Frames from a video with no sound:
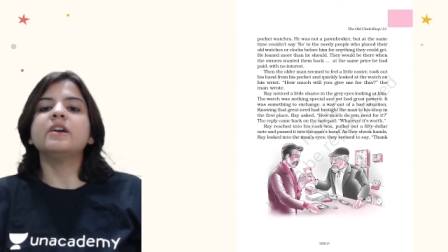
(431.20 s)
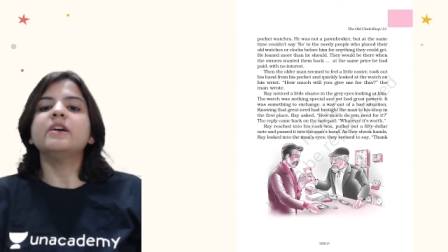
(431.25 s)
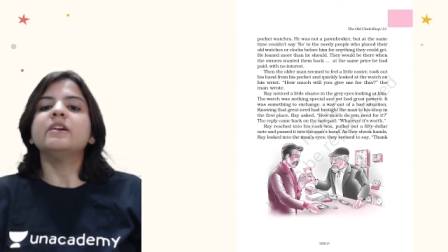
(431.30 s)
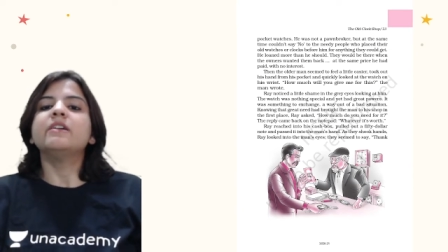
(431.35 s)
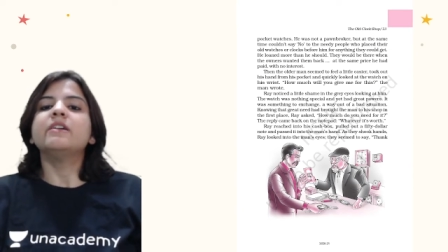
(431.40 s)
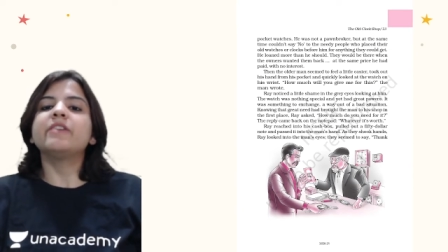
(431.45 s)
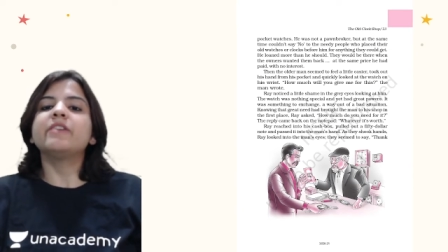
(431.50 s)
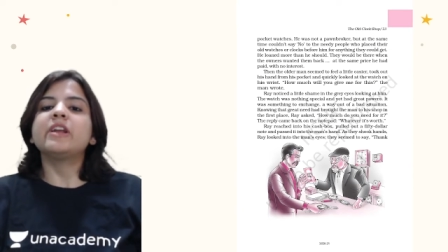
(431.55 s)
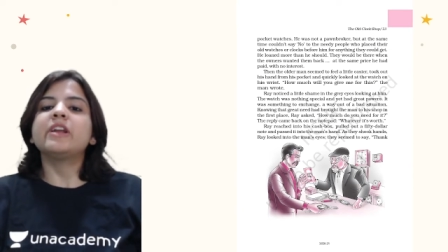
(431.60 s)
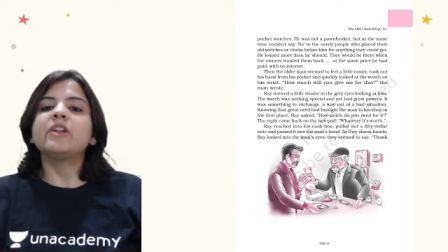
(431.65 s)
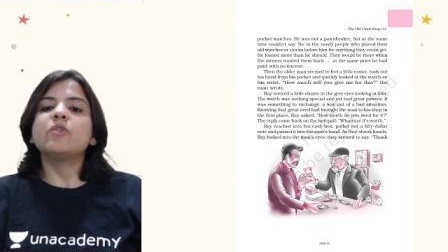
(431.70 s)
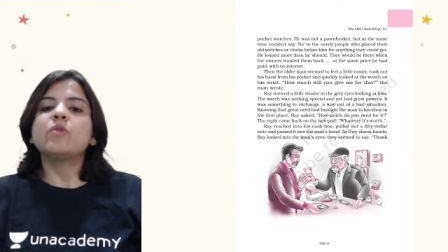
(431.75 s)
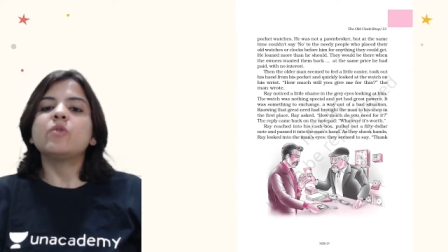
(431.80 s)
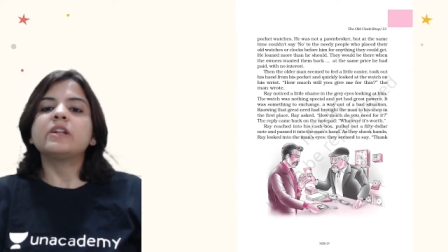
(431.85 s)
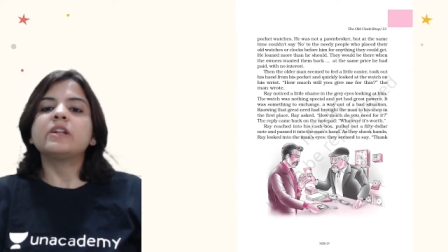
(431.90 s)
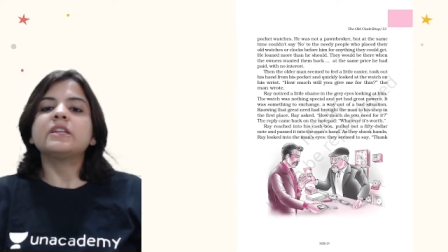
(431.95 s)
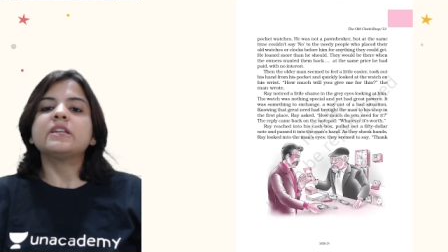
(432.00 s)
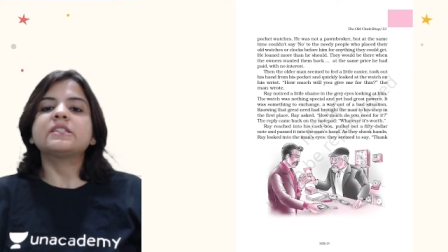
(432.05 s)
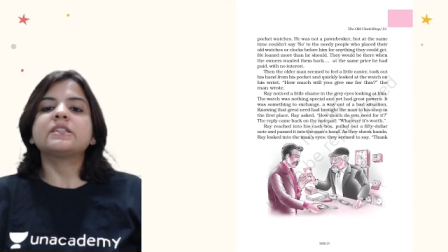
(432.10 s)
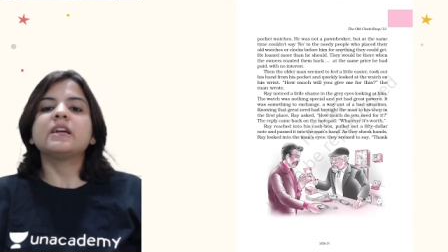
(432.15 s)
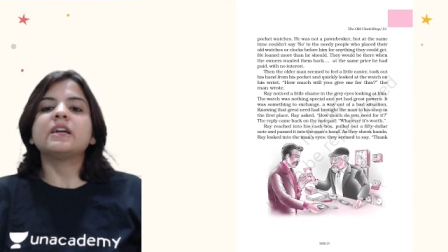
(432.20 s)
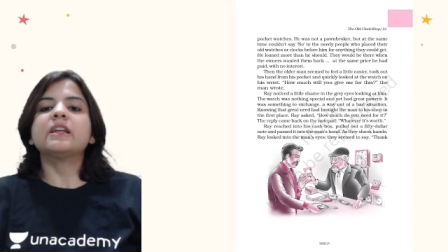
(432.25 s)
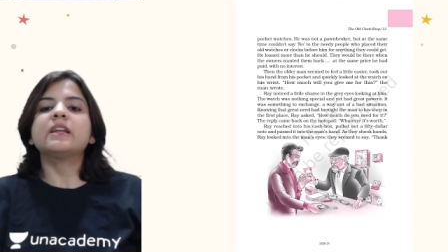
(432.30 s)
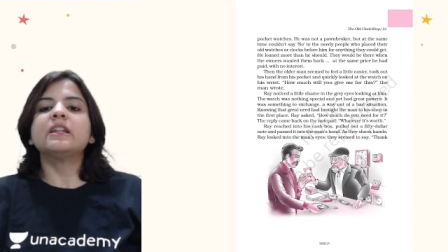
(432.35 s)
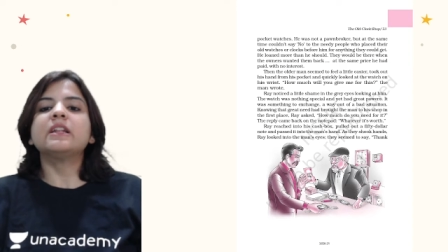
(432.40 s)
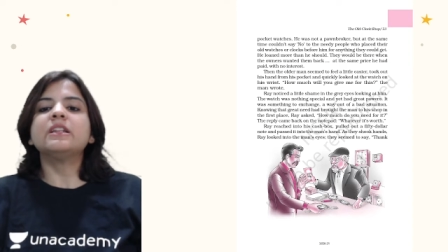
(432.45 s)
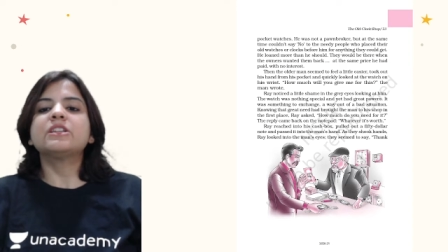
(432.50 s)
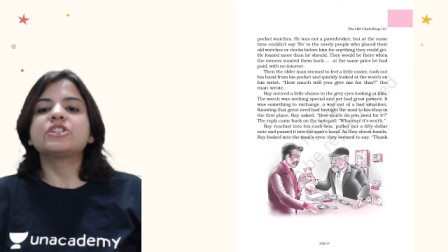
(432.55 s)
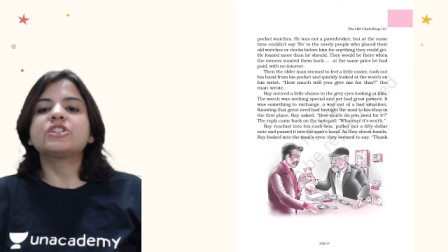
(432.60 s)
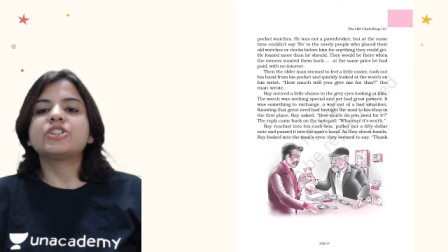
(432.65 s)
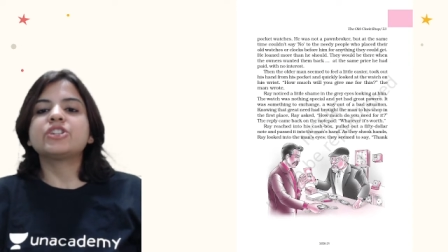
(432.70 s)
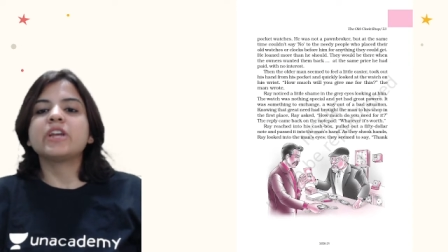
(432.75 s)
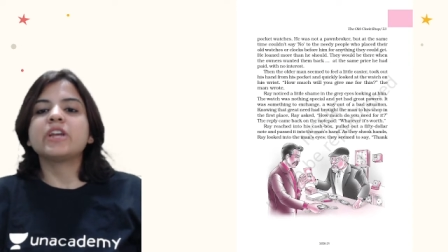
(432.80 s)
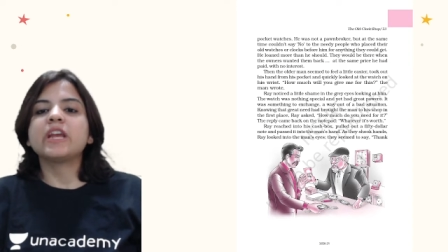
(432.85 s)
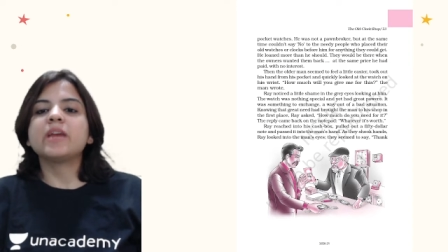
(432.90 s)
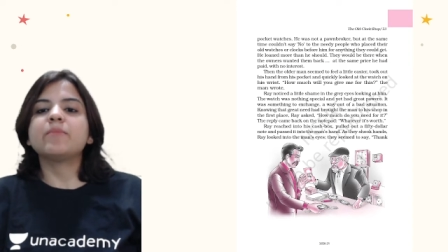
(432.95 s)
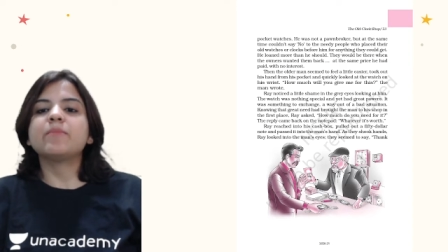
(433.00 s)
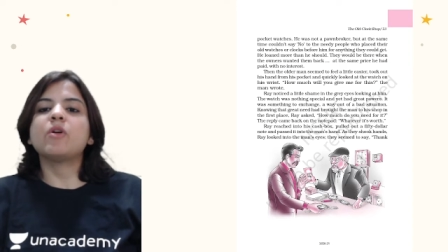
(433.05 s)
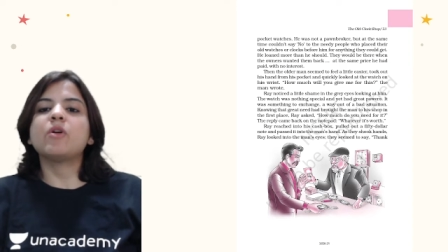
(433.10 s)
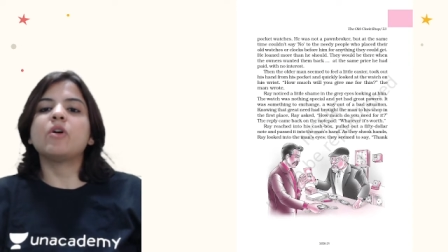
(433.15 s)
Ray noticed a little
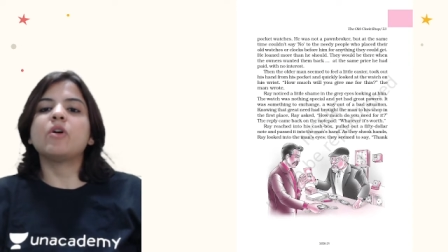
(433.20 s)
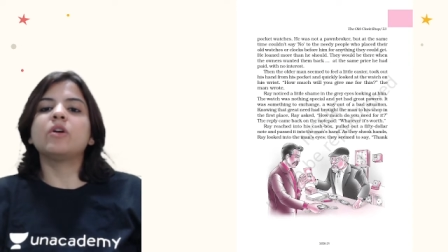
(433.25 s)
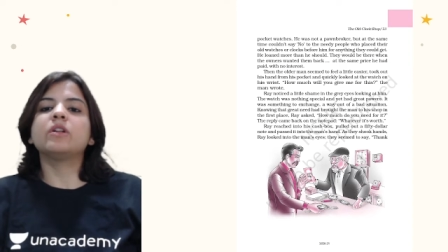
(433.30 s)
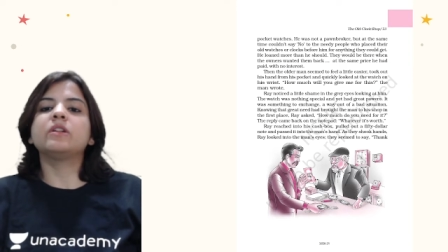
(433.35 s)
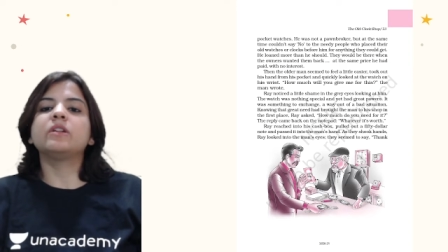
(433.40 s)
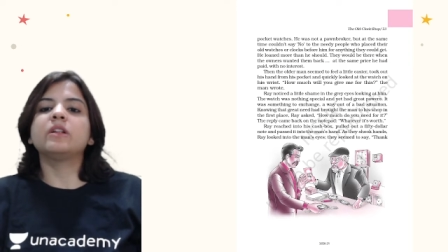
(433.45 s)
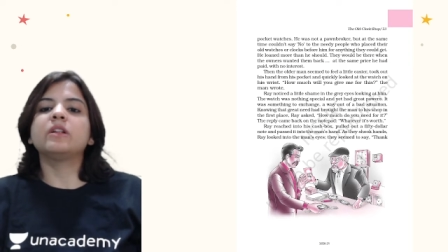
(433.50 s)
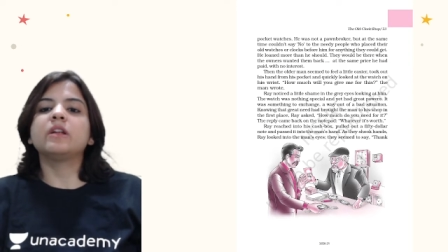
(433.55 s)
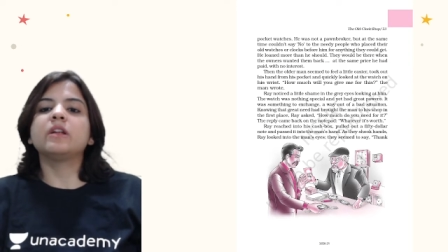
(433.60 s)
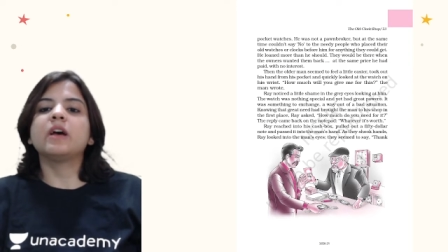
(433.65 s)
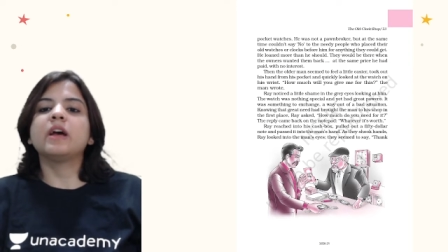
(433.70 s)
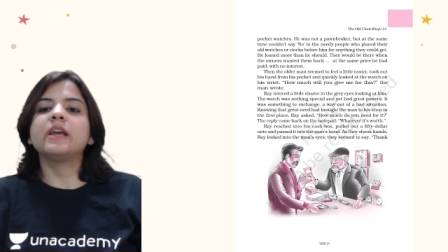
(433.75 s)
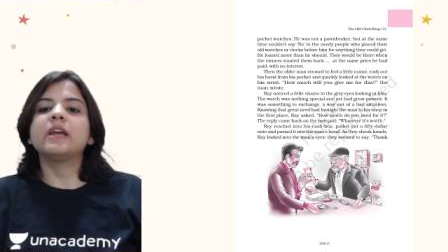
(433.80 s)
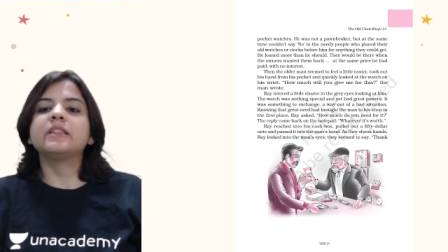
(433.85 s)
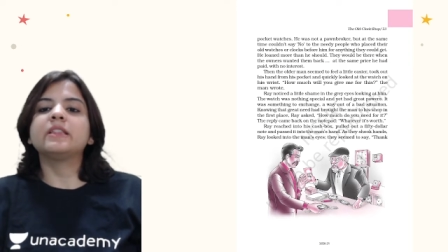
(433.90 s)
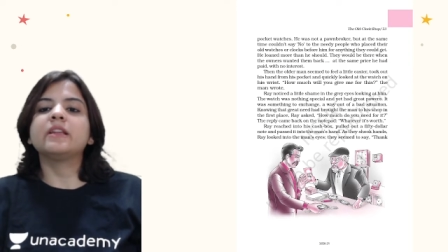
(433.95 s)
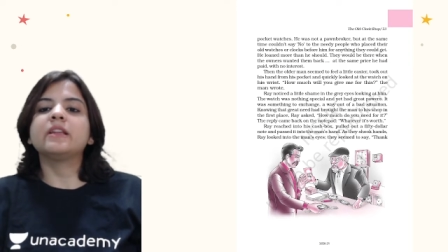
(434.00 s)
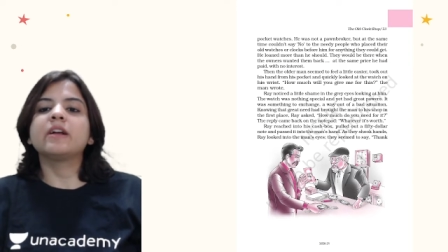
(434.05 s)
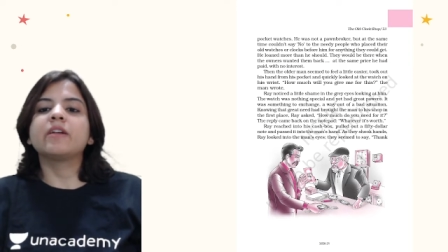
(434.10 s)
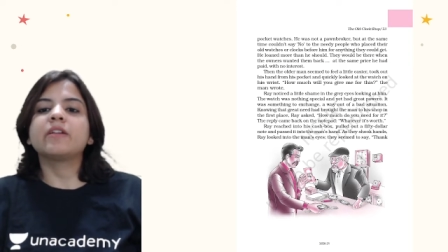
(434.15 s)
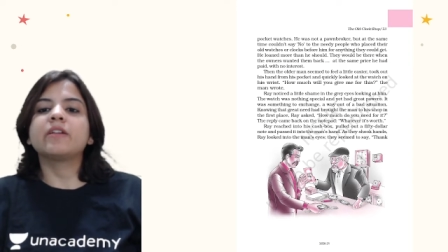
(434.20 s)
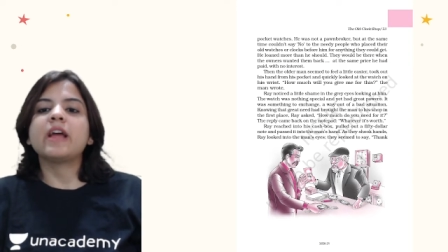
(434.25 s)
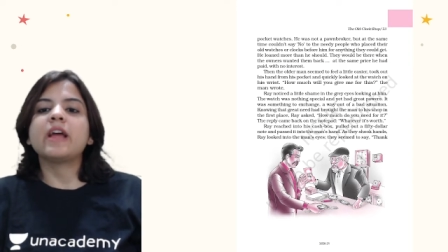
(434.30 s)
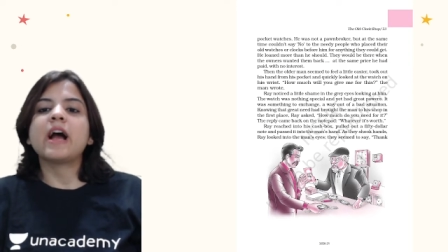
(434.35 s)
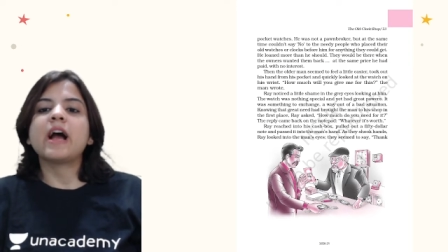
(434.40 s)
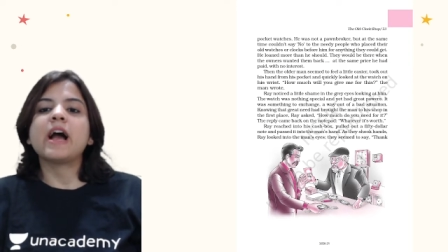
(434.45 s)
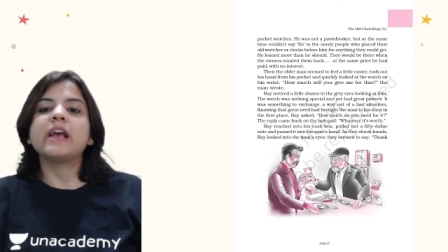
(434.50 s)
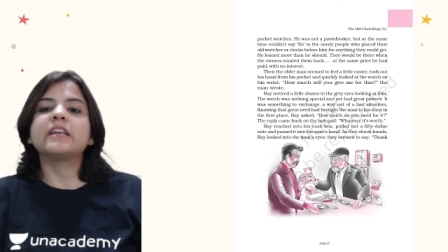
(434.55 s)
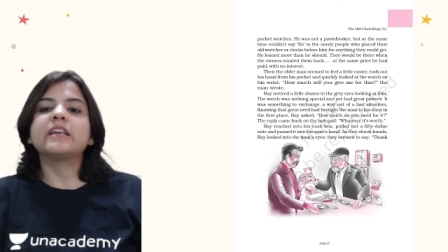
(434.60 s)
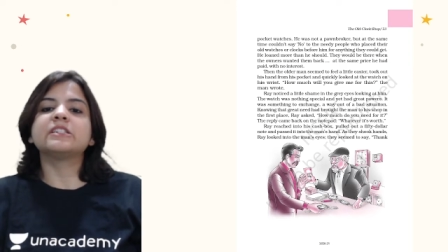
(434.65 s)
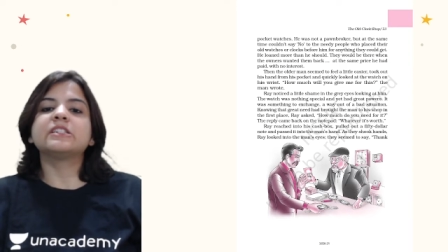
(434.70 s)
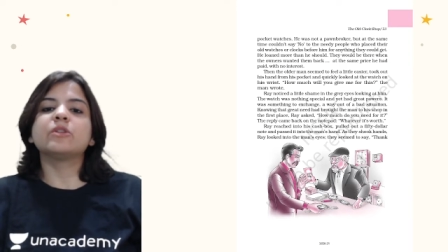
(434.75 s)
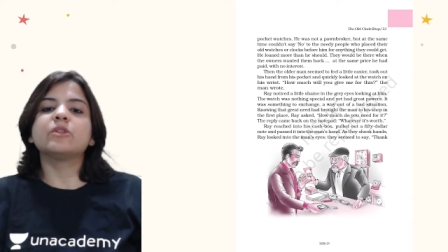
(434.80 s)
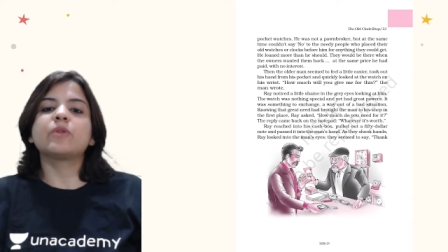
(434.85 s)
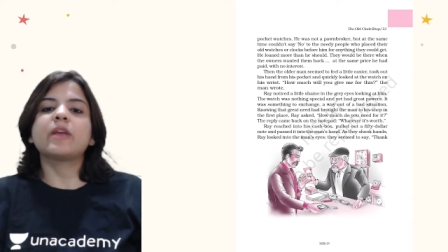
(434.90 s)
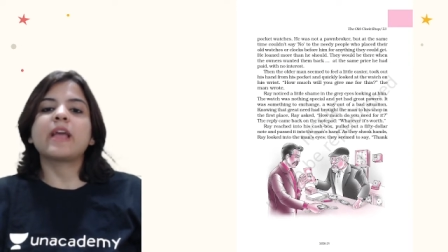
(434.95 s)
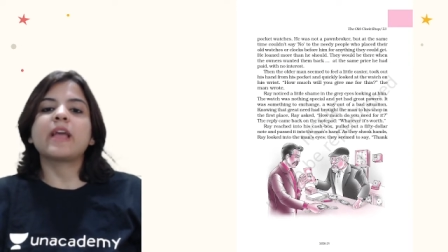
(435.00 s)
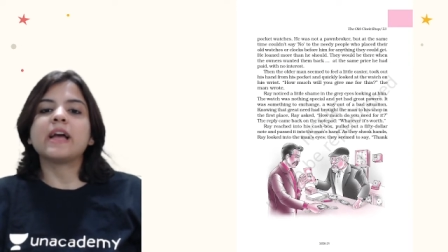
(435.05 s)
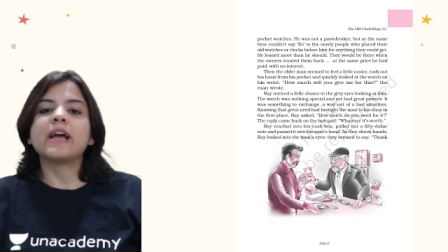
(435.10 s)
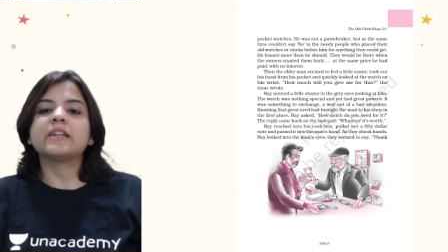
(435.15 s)
shame on uh, in the grey eyes
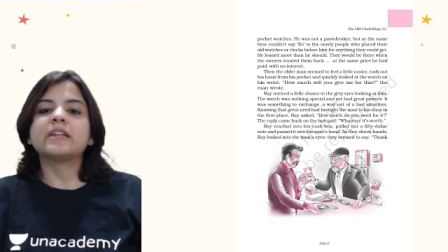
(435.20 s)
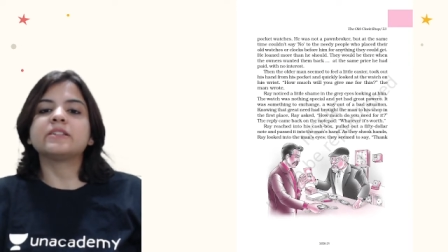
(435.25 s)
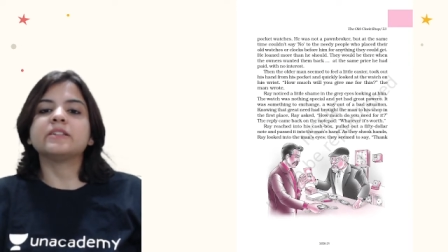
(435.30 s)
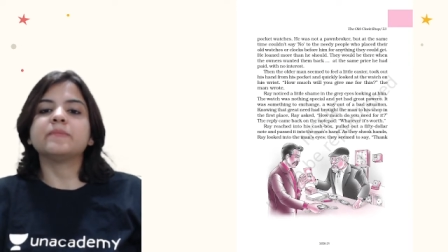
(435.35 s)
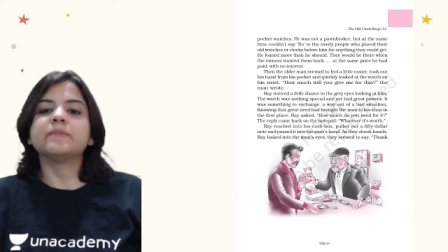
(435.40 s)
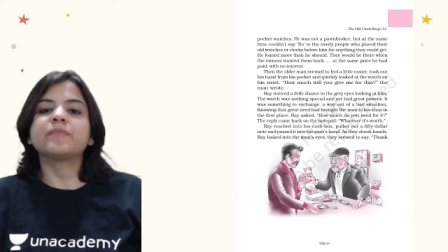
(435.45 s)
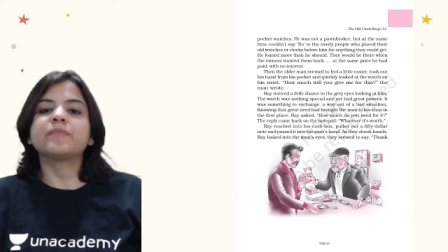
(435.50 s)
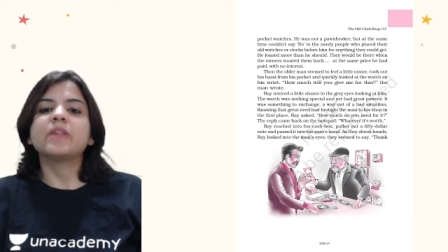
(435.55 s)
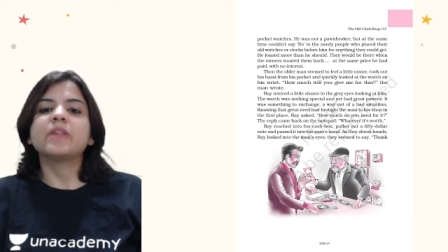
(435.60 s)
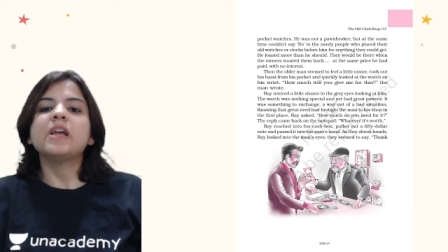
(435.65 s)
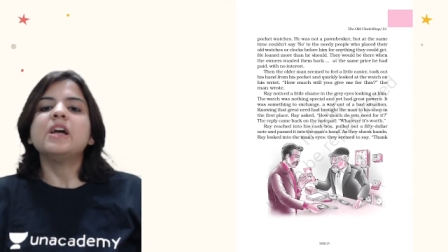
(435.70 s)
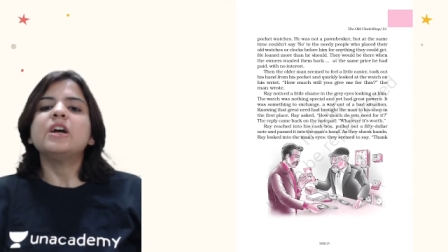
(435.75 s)
looking at him.